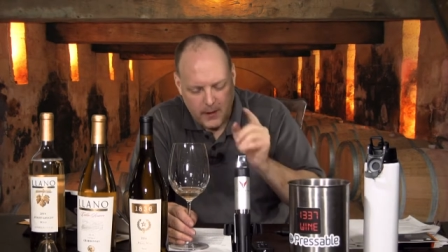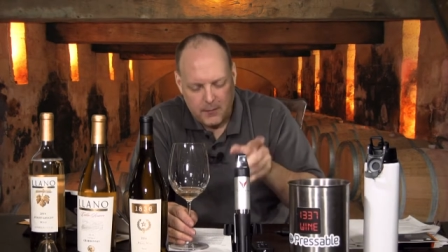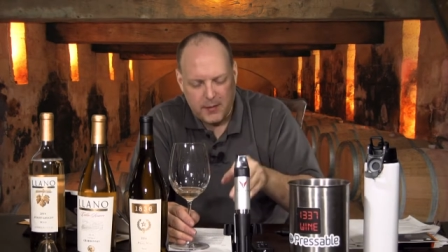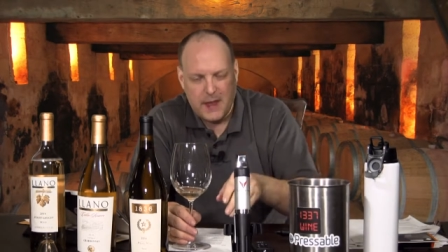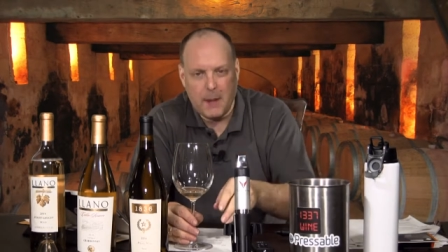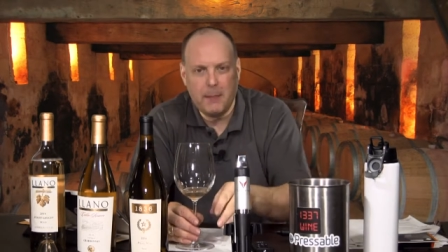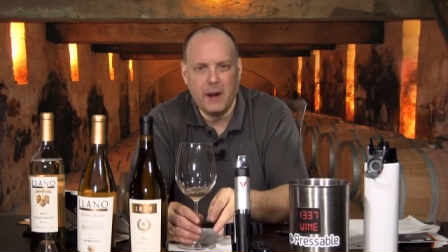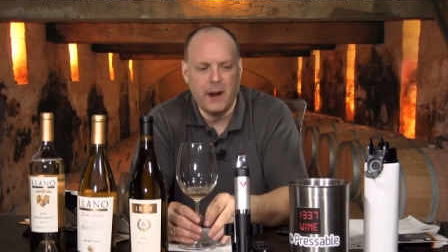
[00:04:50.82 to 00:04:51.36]

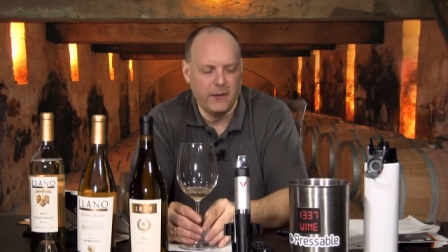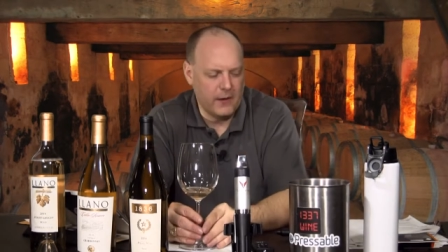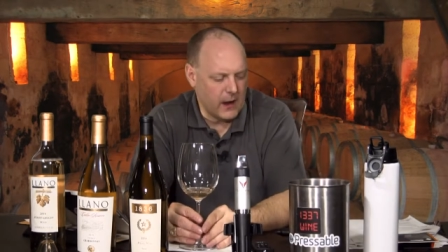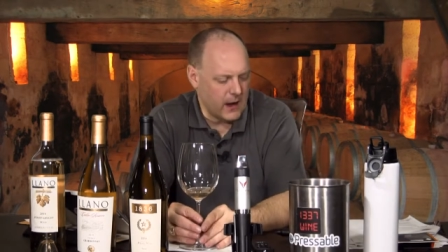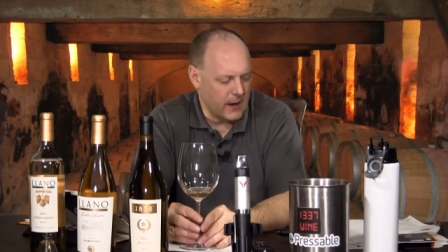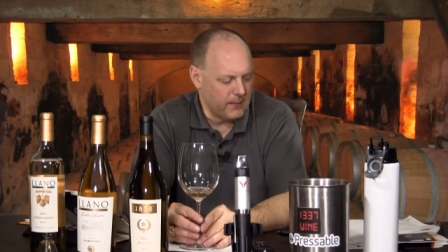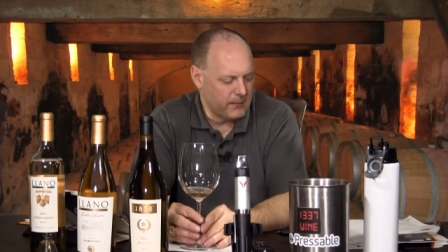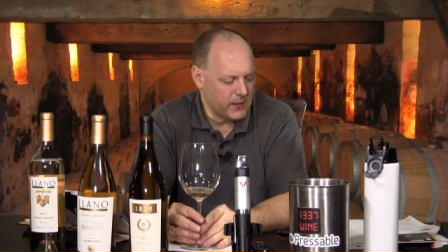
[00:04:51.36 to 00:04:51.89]
but that bit of
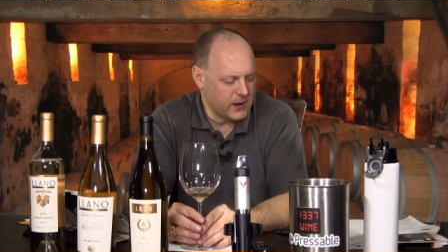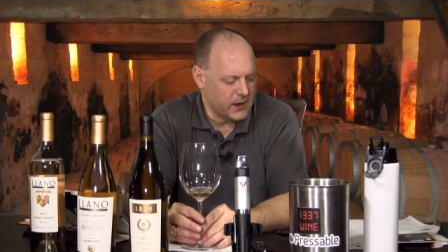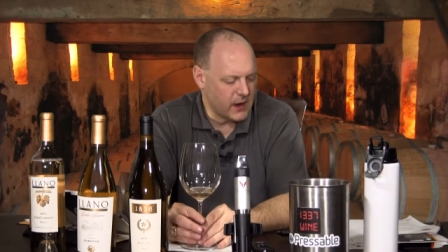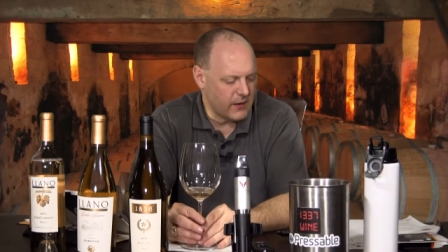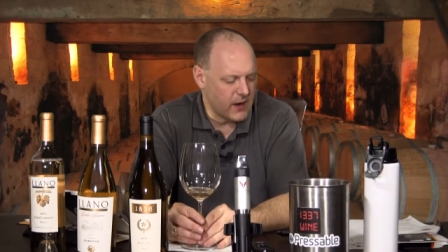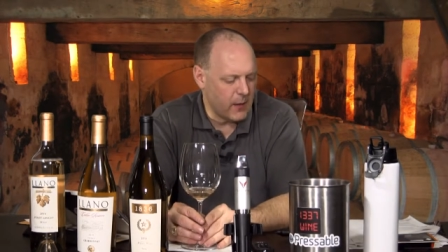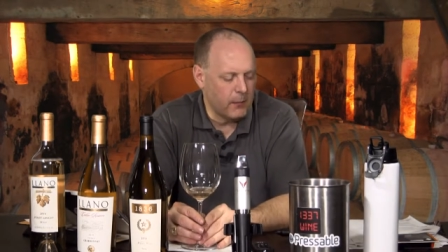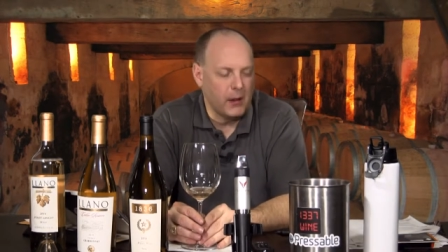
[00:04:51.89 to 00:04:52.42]
um,
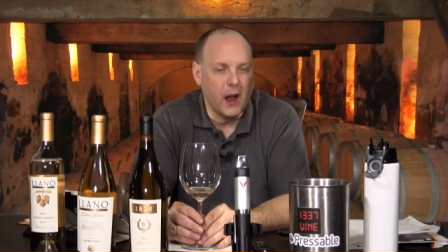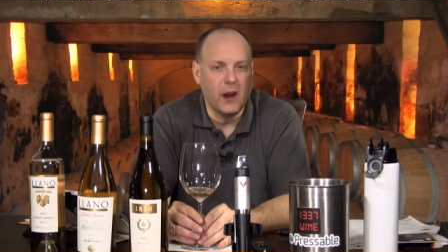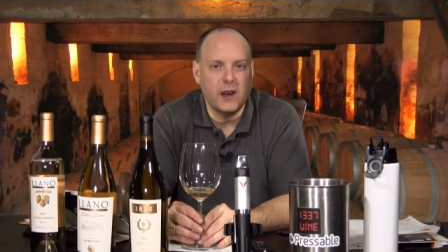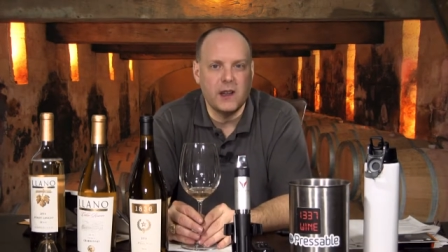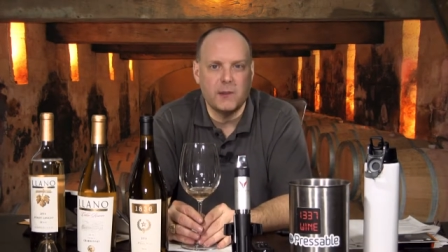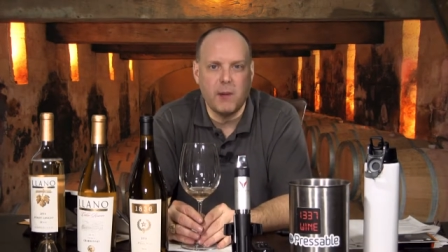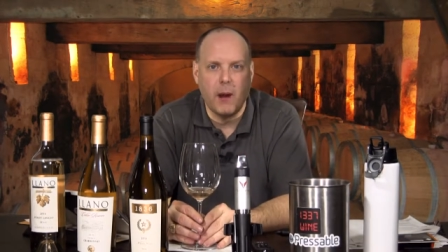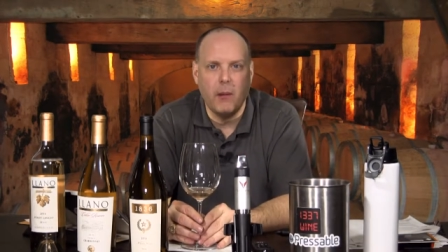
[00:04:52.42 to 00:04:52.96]
Sauvignon
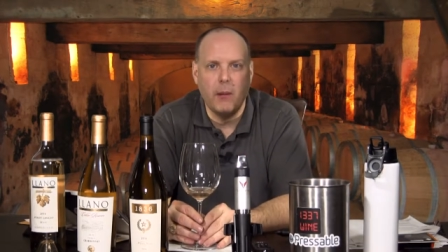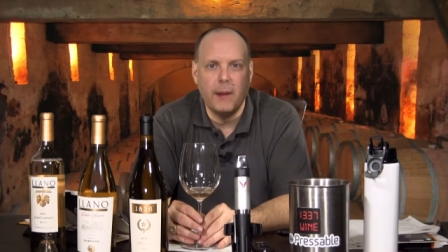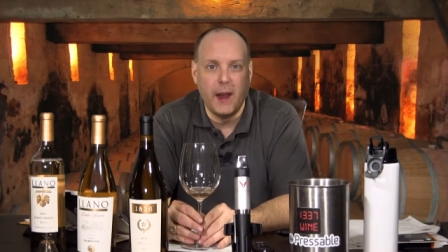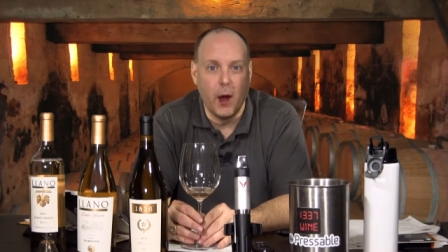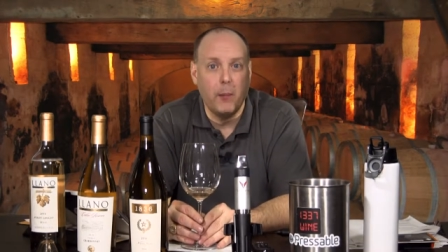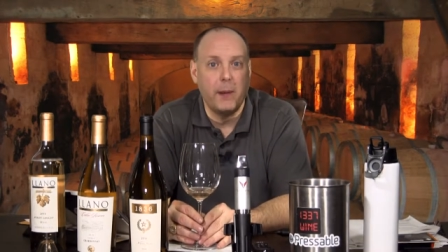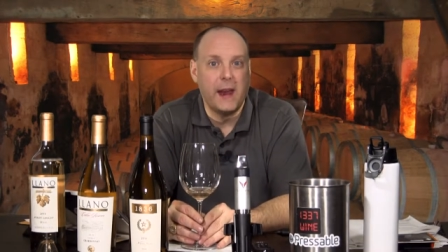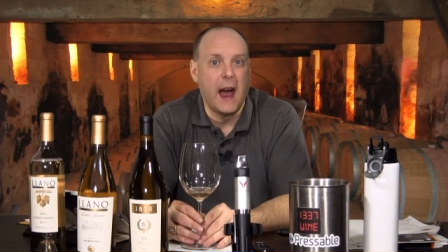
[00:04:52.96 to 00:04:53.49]
Blanc is probably
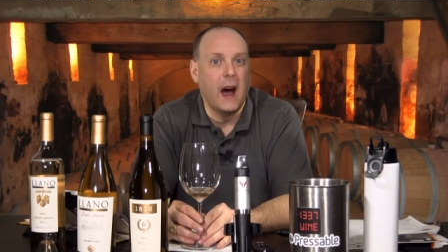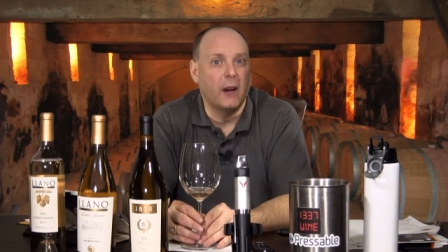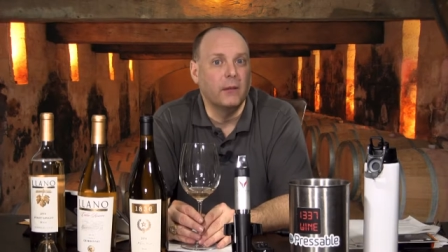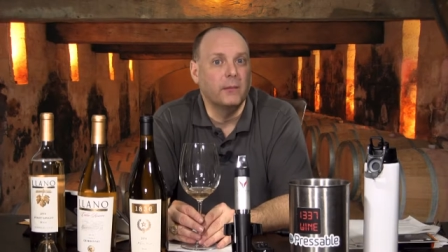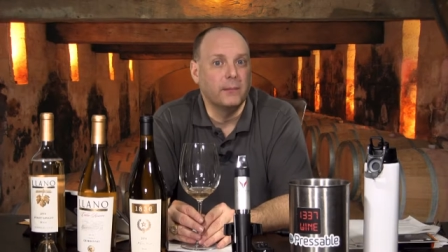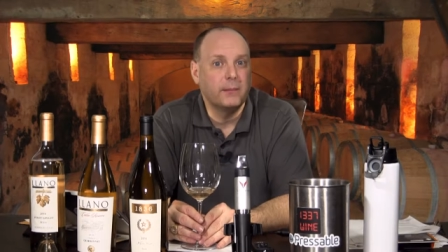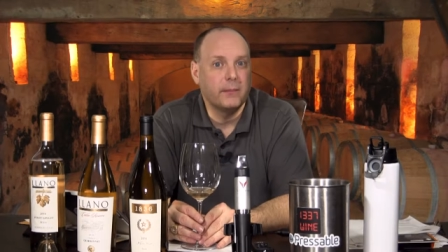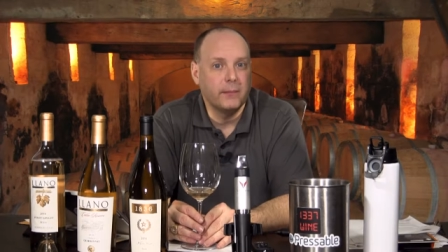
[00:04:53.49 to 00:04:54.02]
helping out,